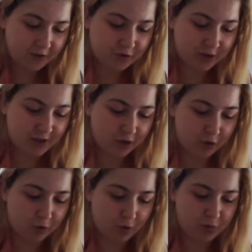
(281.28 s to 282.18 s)
Drink
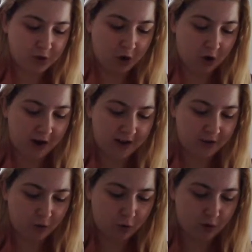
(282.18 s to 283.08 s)
your own
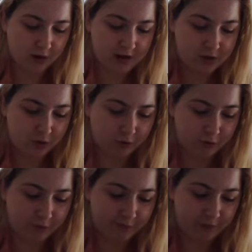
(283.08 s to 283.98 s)
urine or eat your
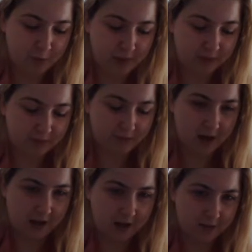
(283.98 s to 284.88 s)
own vomit.
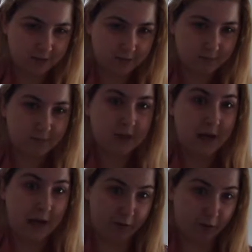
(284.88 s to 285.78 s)
Again,
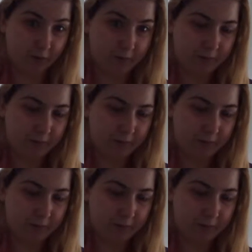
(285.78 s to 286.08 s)
neither.